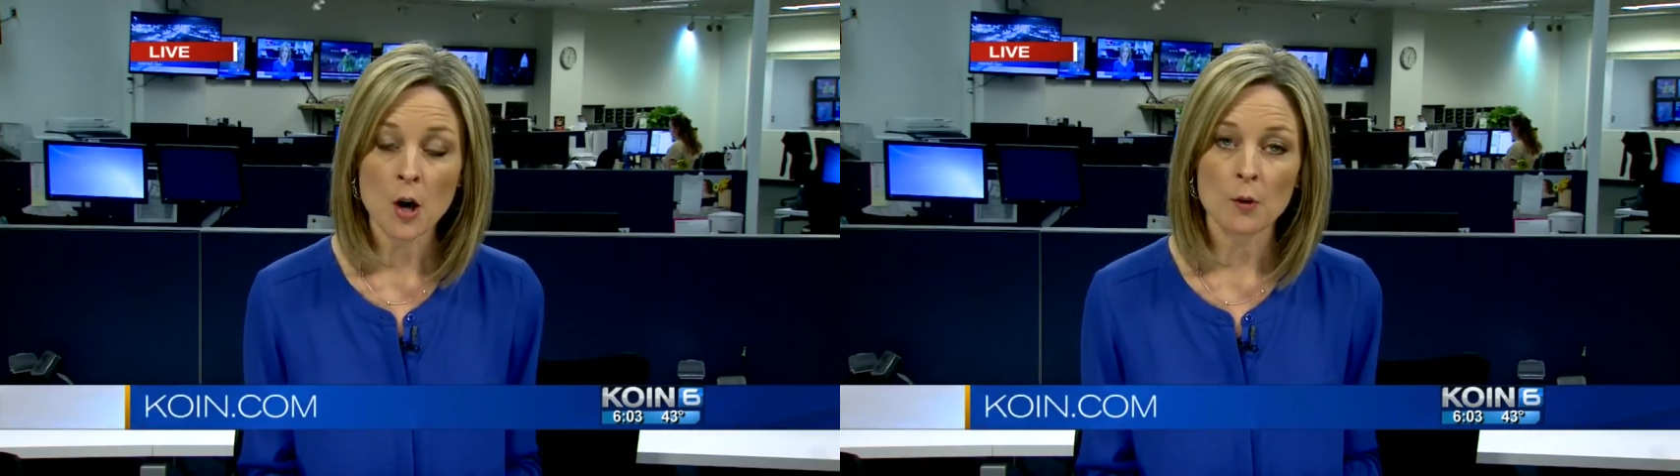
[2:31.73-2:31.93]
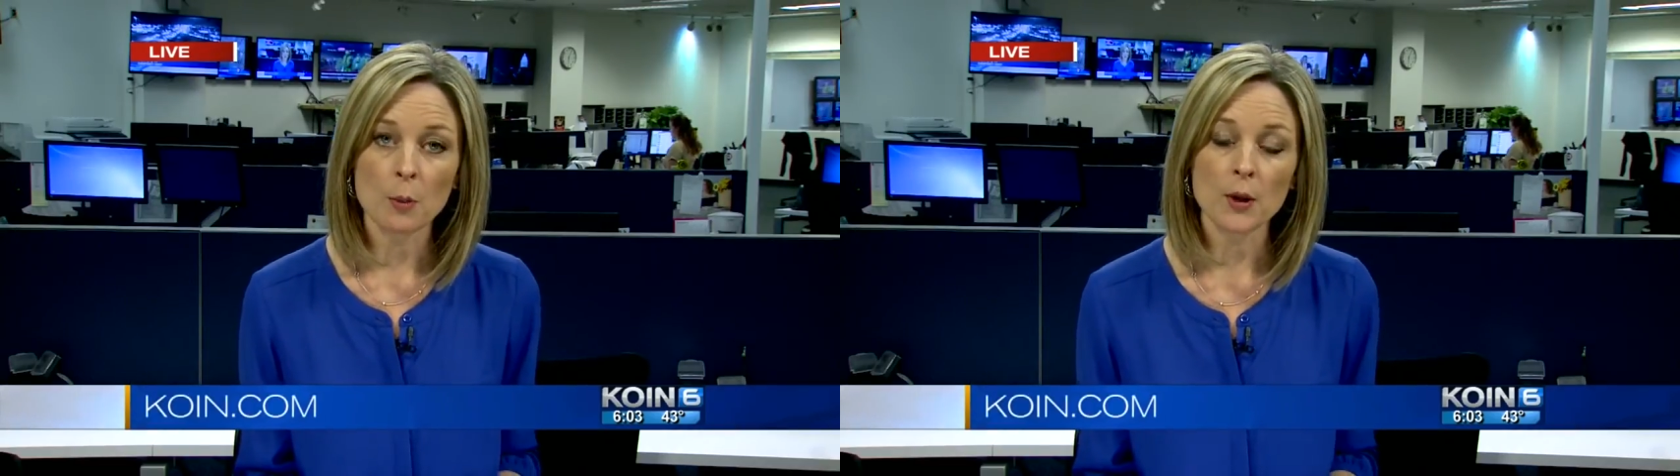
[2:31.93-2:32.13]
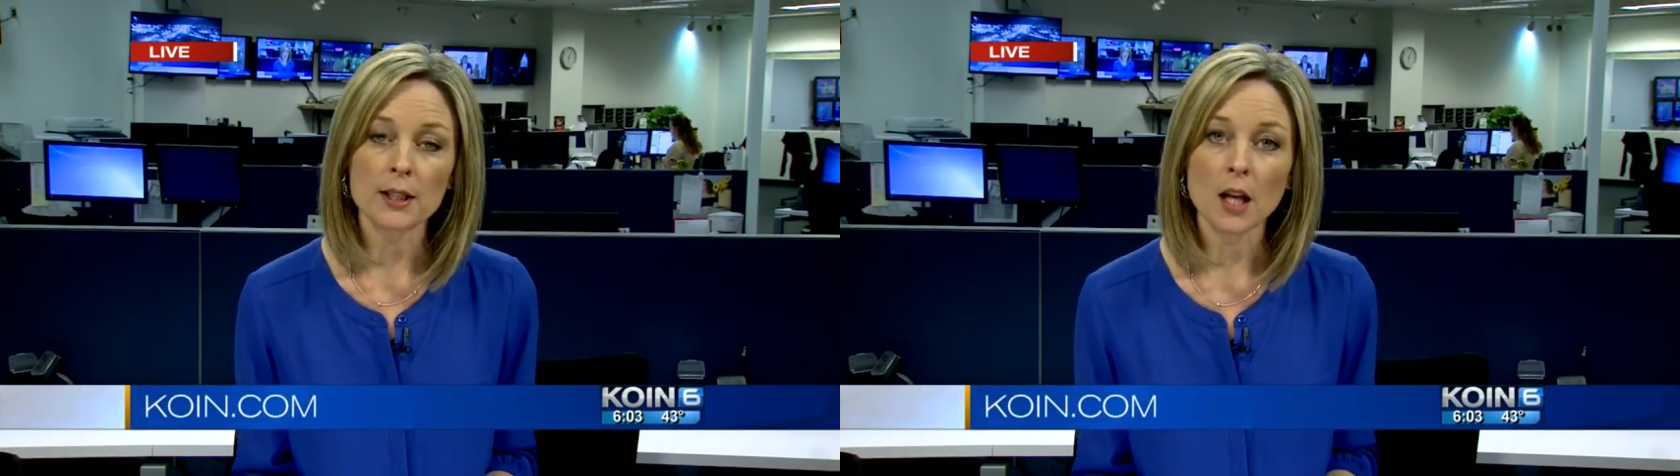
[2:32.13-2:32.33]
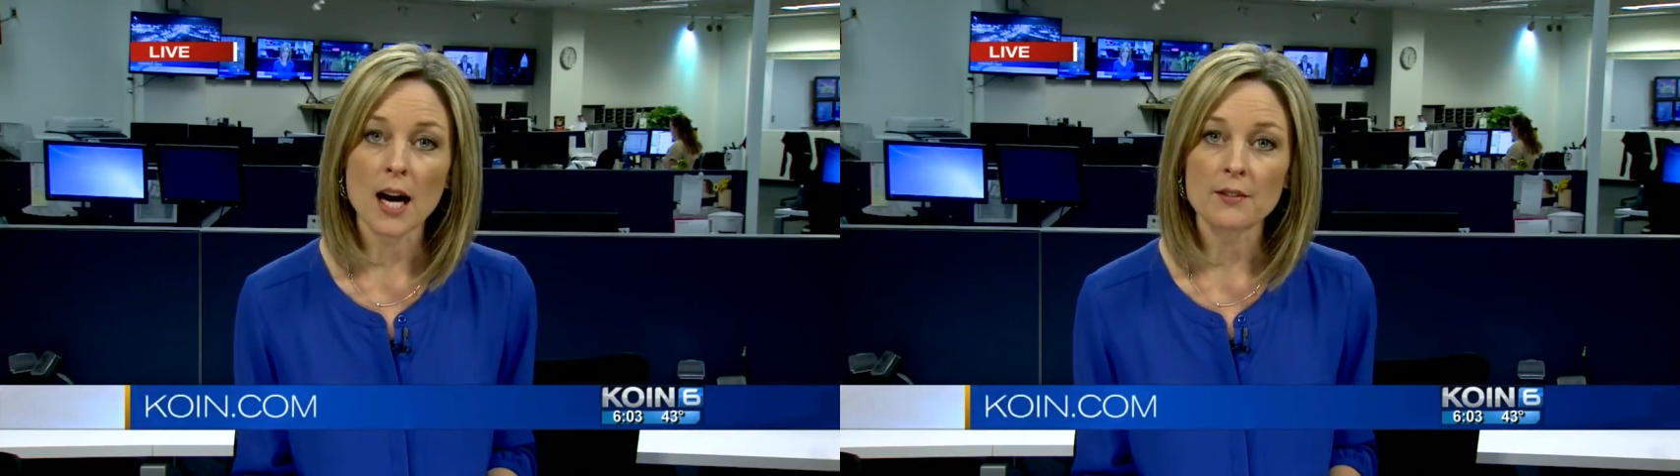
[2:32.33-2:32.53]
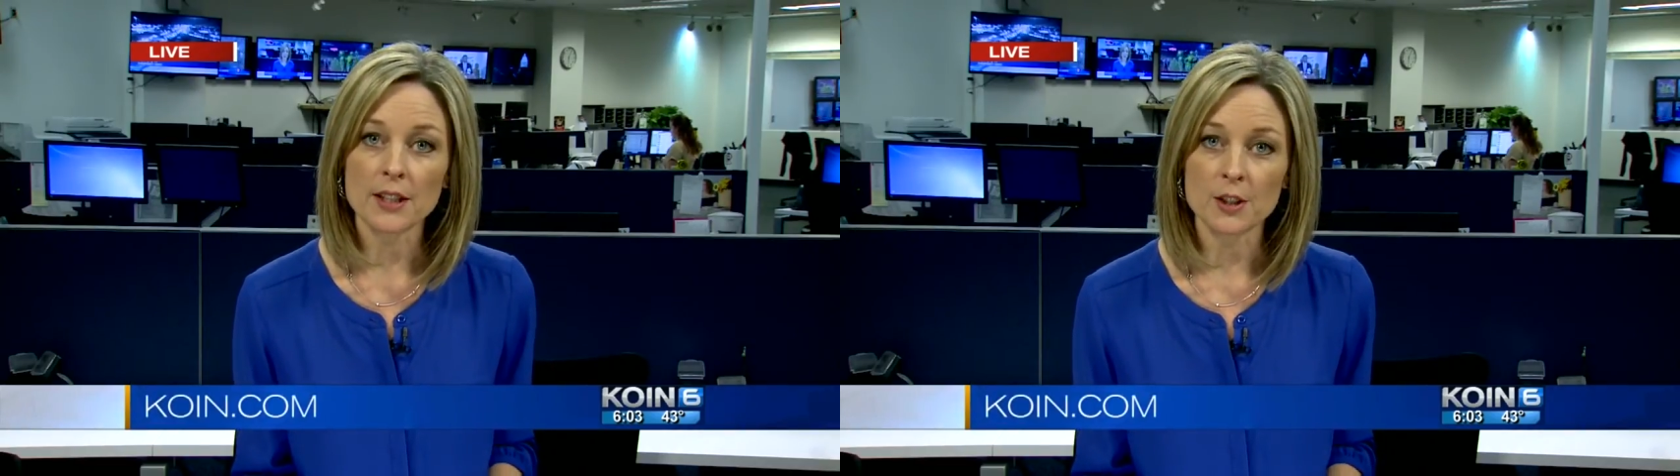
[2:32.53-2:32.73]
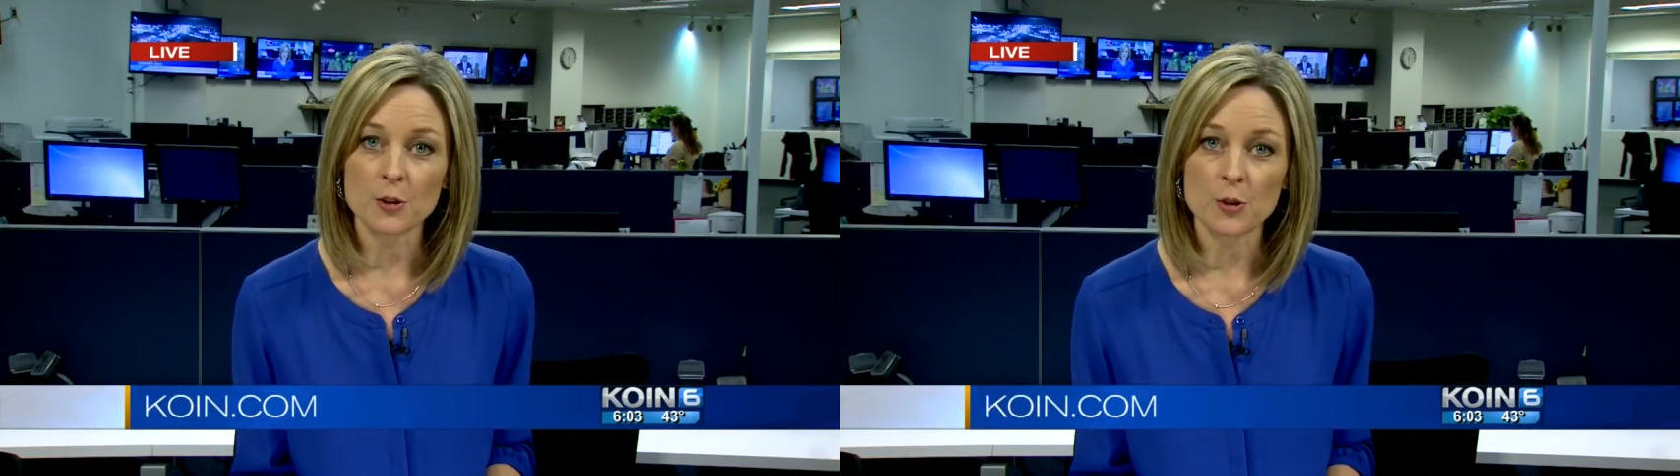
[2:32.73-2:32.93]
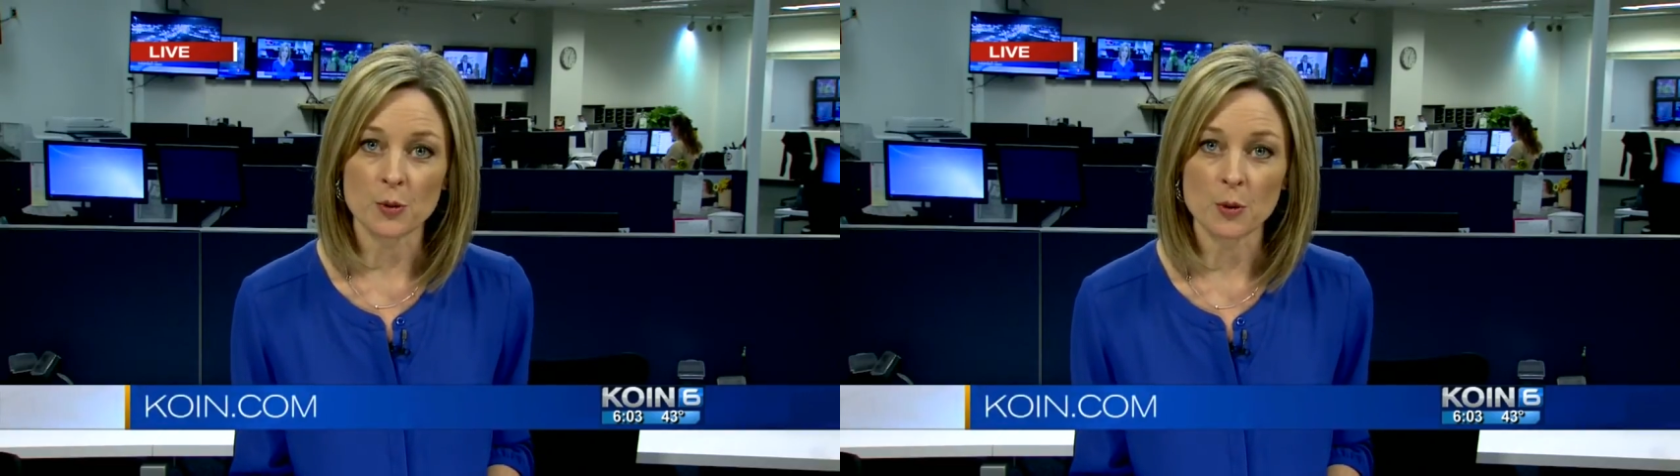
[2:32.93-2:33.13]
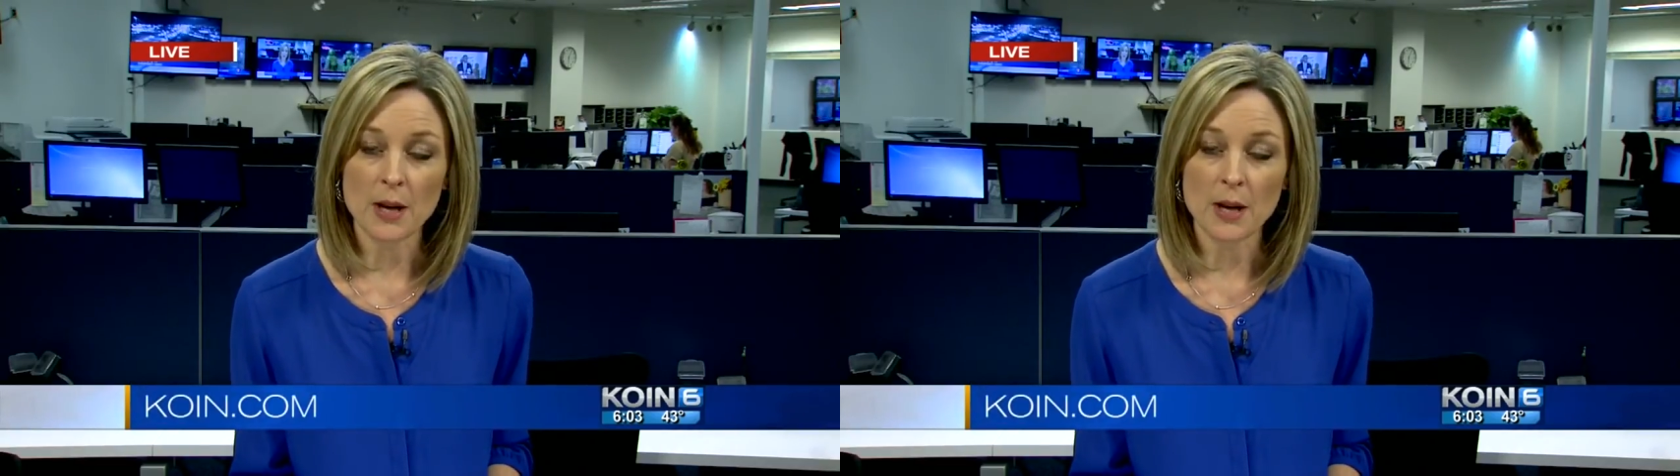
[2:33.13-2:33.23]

Reporting live in the newsroom,